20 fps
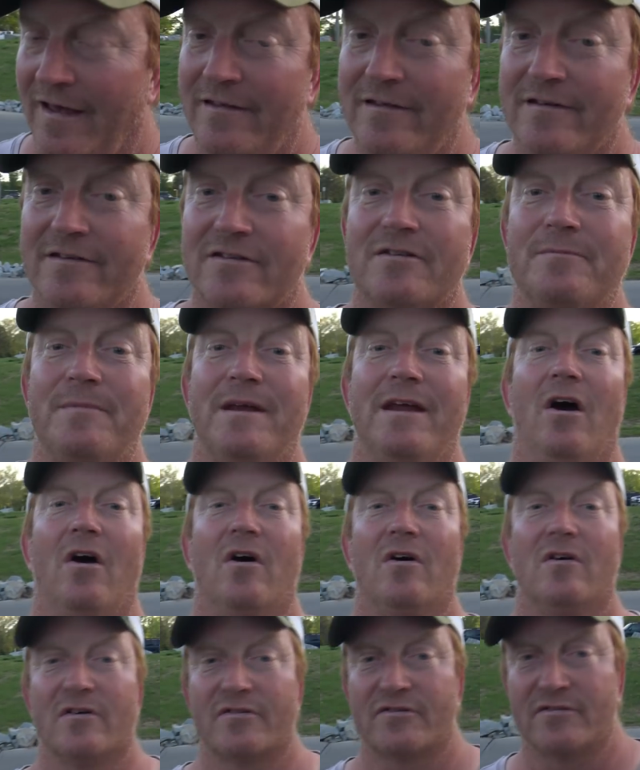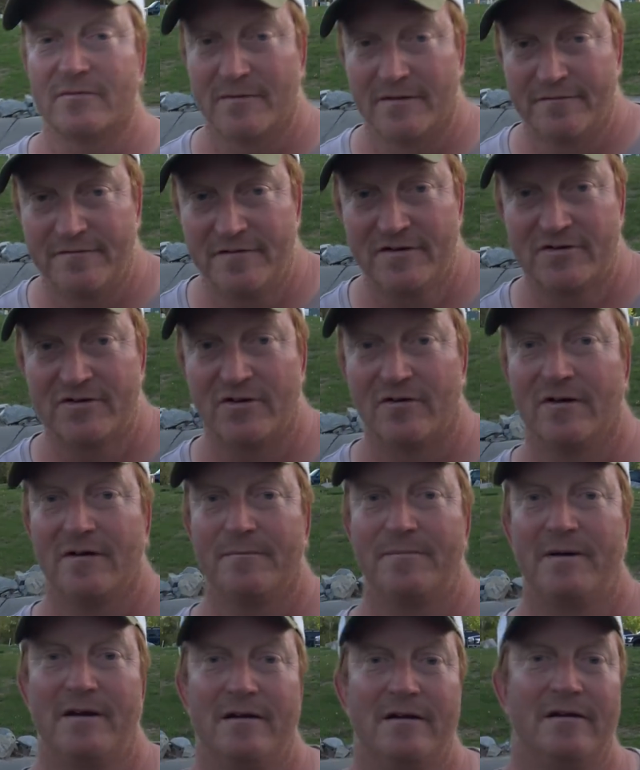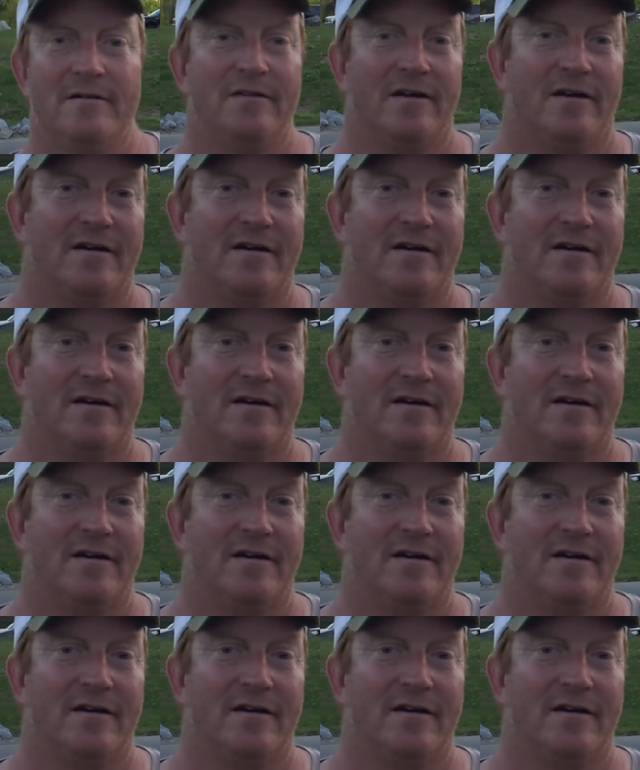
I think it's gonna be awesome. The fish are up here.